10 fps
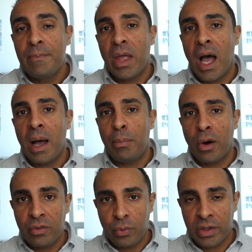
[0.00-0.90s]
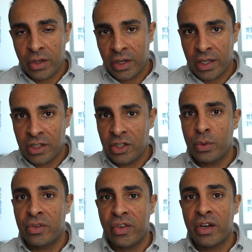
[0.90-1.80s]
Part of what they're going to do is they're